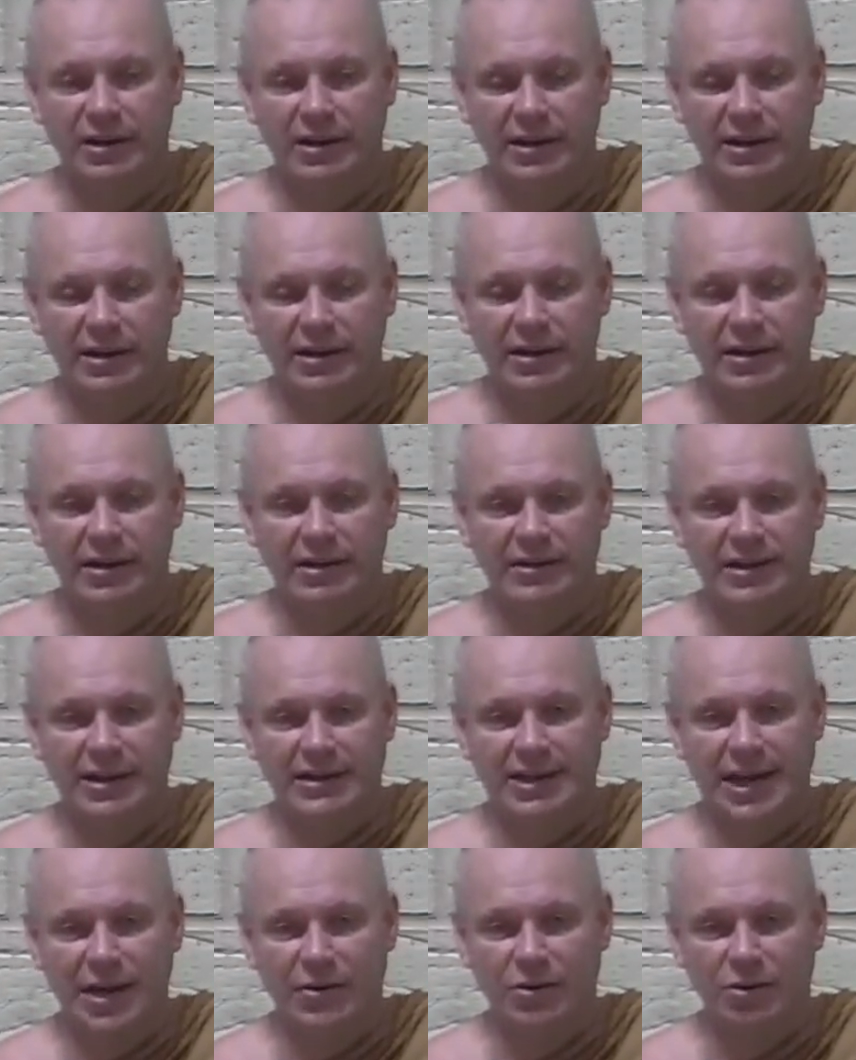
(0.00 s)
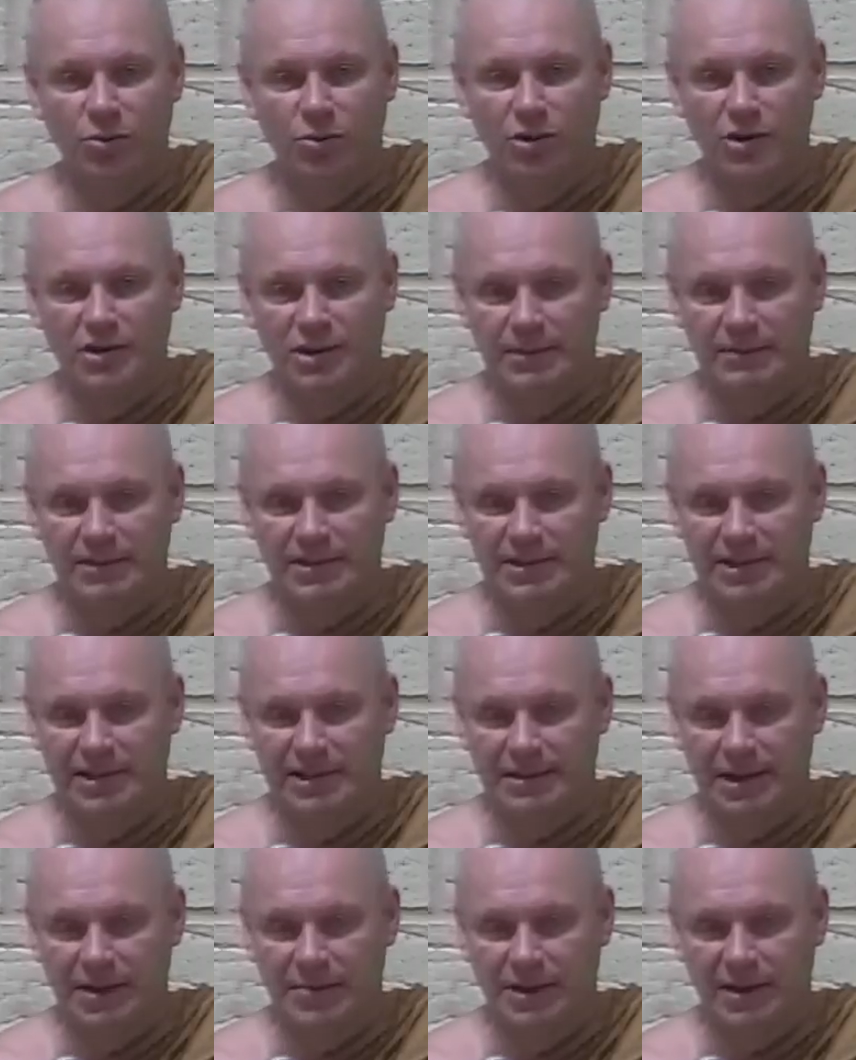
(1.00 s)
So that's how you worship the 6
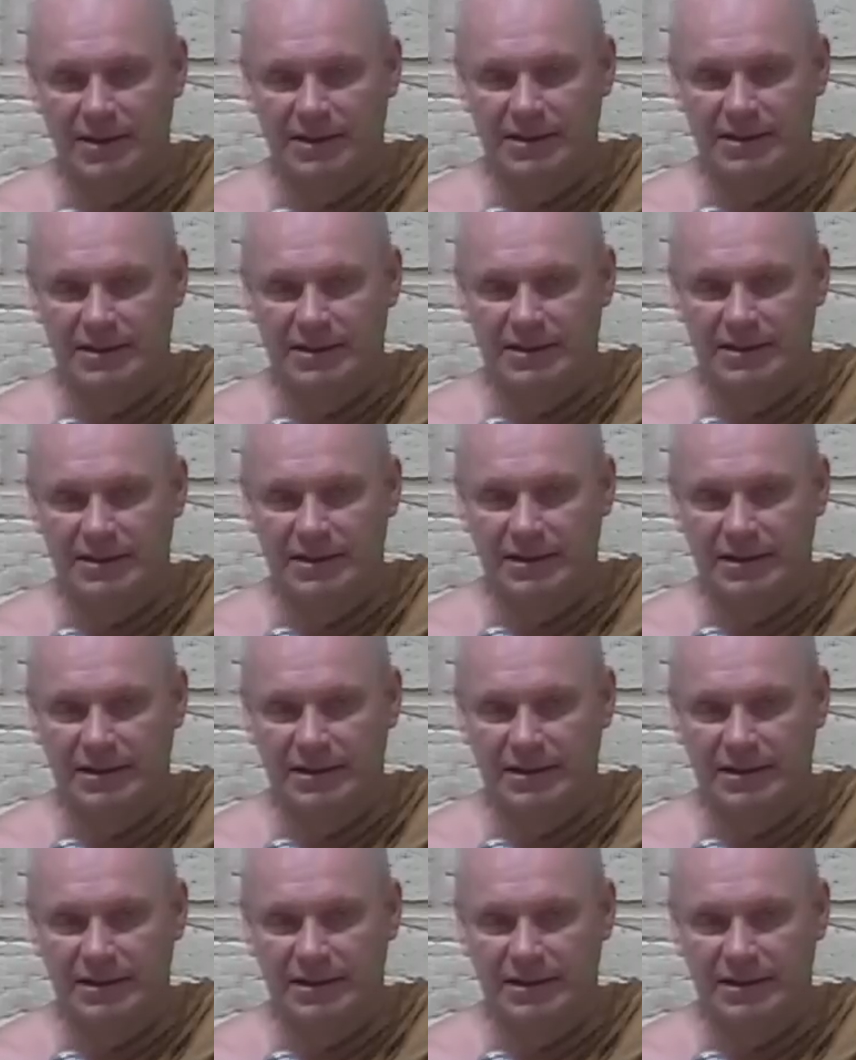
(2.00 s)
directions.